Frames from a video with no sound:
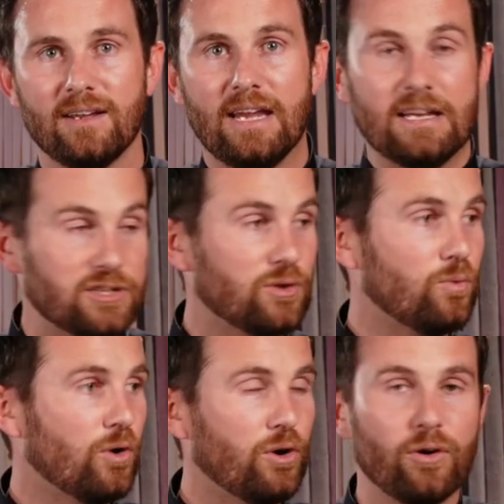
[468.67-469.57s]
He is the
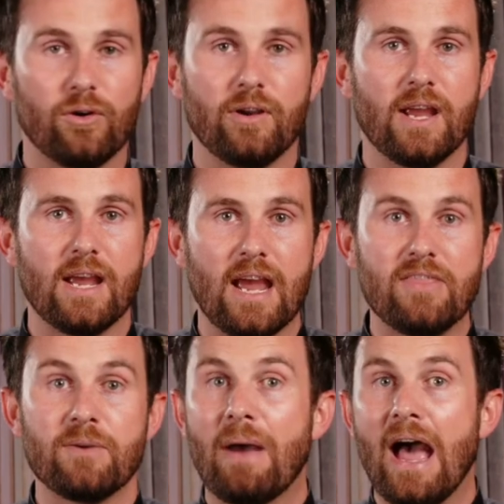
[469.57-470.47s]
Word
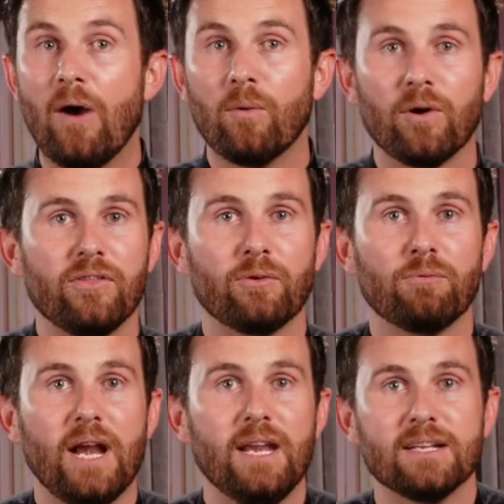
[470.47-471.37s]
and the power and the
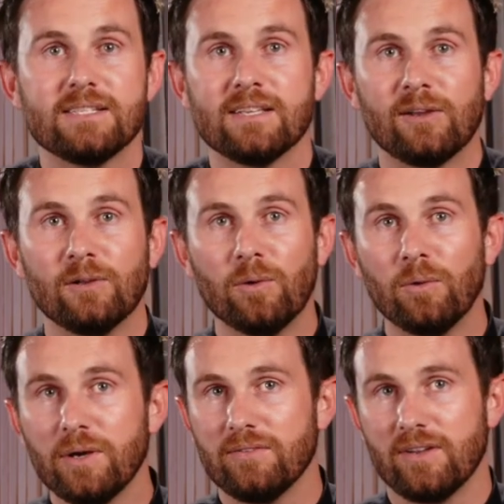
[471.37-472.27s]
radiance and the
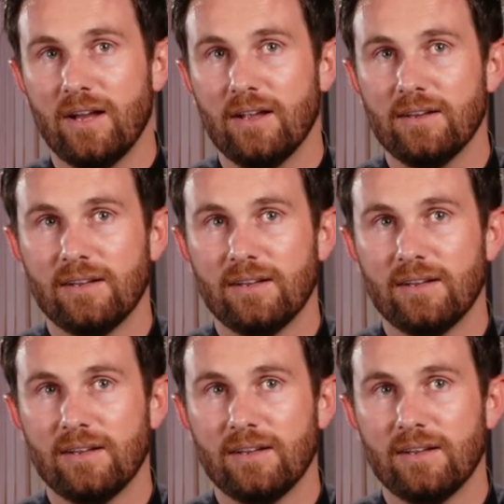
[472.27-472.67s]
glory of God.